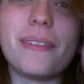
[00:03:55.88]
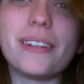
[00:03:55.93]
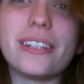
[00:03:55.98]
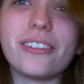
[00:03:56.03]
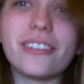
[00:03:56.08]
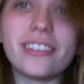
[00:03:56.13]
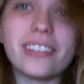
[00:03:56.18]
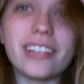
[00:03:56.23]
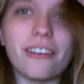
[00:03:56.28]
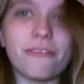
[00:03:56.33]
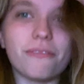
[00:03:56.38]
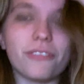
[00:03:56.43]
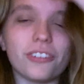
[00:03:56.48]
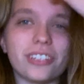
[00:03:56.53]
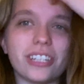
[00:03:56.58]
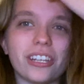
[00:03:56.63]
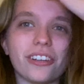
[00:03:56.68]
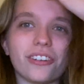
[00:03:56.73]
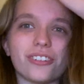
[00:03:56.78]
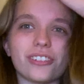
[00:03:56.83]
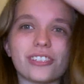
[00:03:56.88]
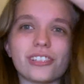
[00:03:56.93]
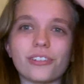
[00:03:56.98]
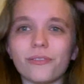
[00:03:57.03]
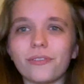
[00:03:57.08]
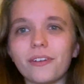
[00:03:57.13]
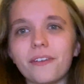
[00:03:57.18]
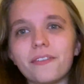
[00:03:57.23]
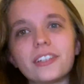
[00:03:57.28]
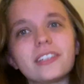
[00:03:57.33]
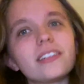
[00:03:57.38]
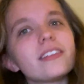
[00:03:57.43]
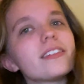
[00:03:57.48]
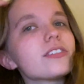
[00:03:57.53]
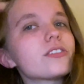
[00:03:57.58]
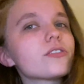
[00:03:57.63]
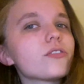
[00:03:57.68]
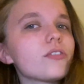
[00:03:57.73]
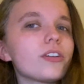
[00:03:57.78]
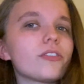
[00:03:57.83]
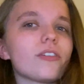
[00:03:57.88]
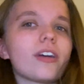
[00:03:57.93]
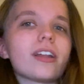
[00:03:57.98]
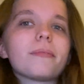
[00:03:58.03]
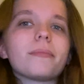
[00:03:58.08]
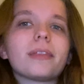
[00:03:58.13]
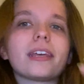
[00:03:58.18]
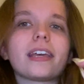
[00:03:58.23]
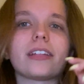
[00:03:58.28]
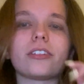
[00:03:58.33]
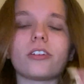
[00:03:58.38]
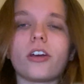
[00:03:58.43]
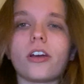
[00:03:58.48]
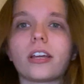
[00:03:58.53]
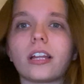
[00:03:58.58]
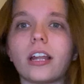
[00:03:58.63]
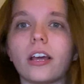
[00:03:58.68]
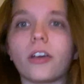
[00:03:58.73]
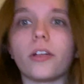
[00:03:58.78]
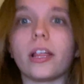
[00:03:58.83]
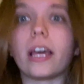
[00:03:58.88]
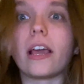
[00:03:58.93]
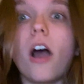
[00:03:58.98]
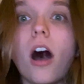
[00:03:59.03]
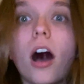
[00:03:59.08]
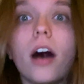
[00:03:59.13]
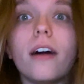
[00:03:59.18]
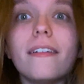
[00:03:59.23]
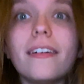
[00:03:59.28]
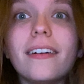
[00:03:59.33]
been doing that for years, so if you ever see the screen randomly get dark and I go like, oh,